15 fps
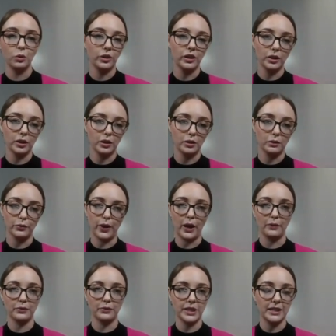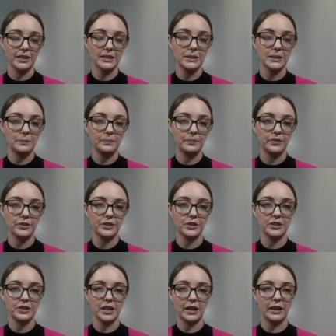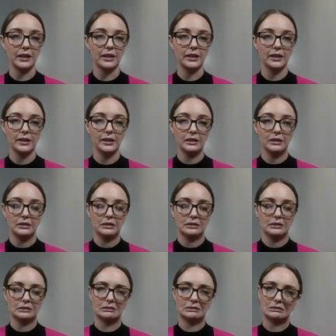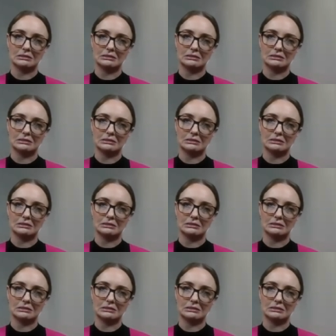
look at it in five days to say, yeah that's quick.